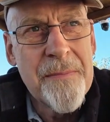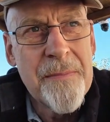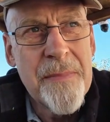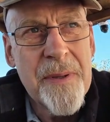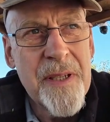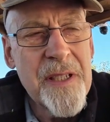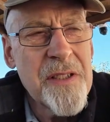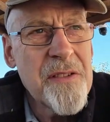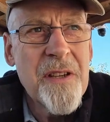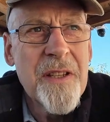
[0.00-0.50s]

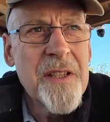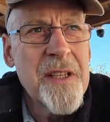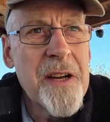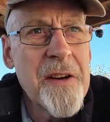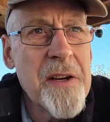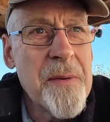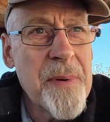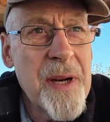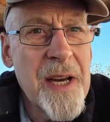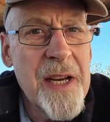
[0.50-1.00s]
But it's not the
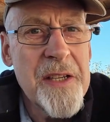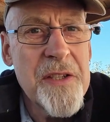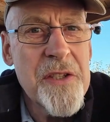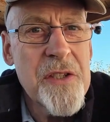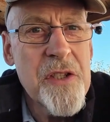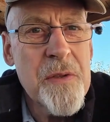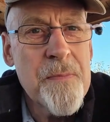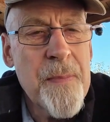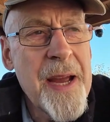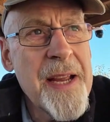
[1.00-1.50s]
only place.
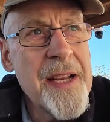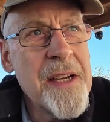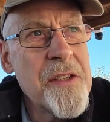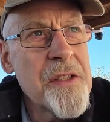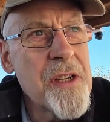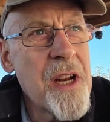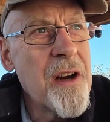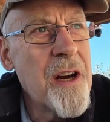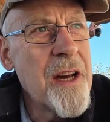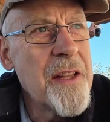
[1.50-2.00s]

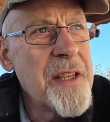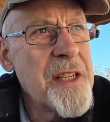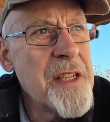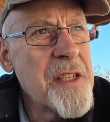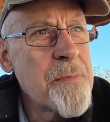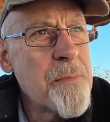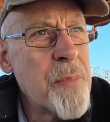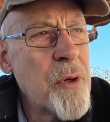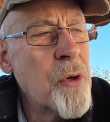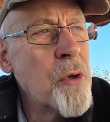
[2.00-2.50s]
Spain's like
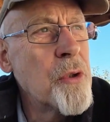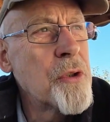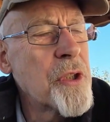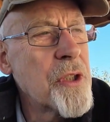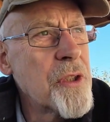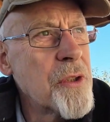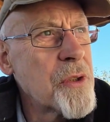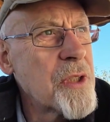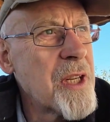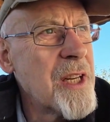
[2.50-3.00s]
this,
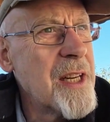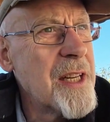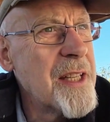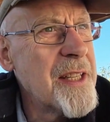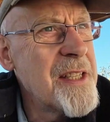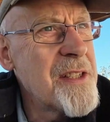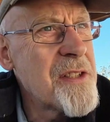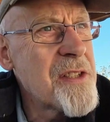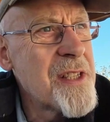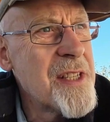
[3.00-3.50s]
Portugal's like
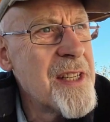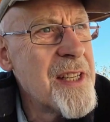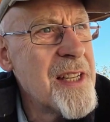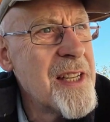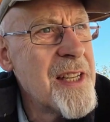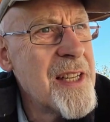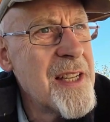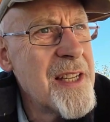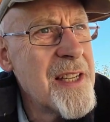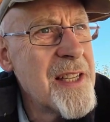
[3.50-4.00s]
this.
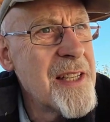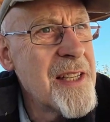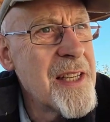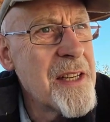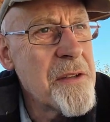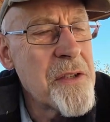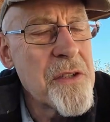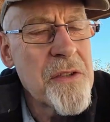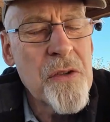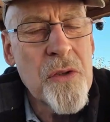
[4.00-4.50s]
You know,
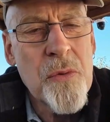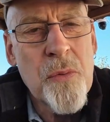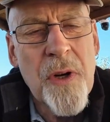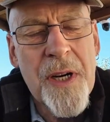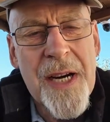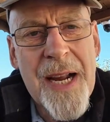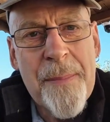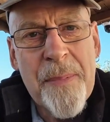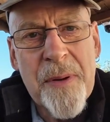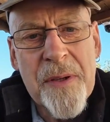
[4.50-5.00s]
it's just
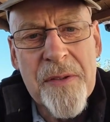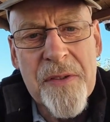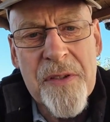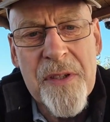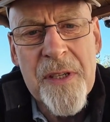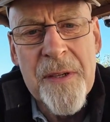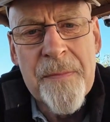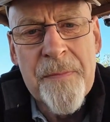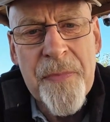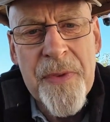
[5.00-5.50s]
what happens.
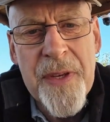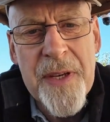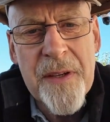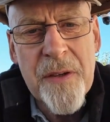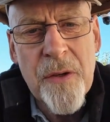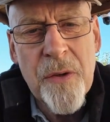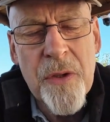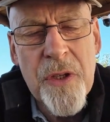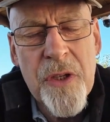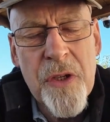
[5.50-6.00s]

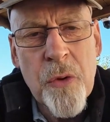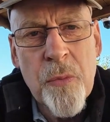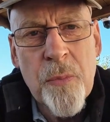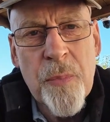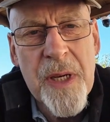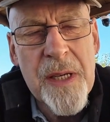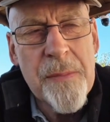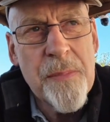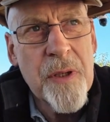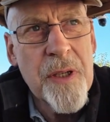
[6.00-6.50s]
All the young
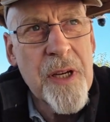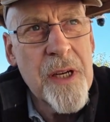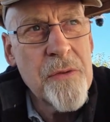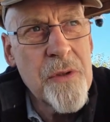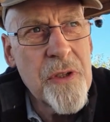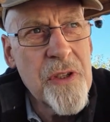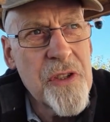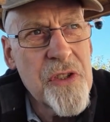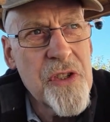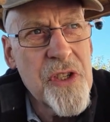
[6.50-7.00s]
people go
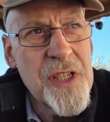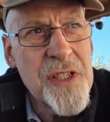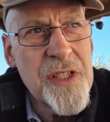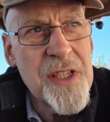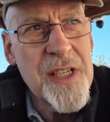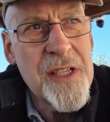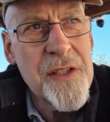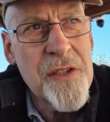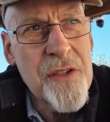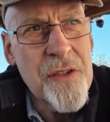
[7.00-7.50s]
to the
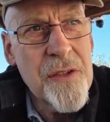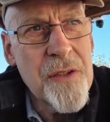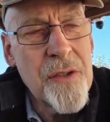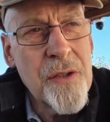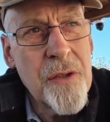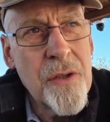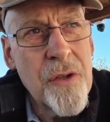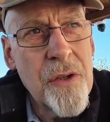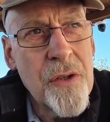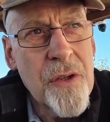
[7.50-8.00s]
cities
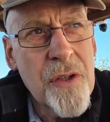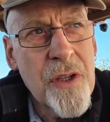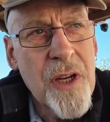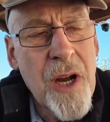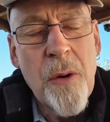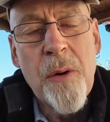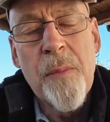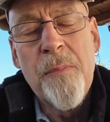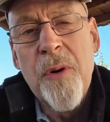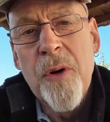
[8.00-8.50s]
or
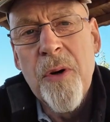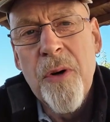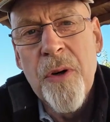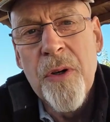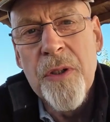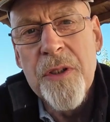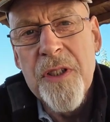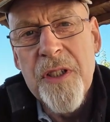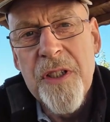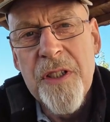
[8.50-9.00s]
go
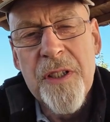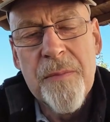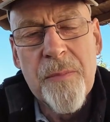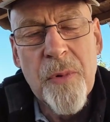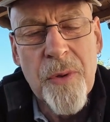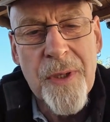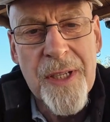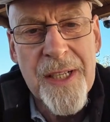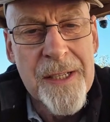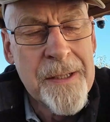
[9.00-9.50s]
abroad to earn the
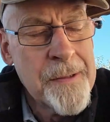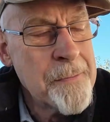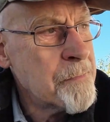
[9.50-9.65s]
money.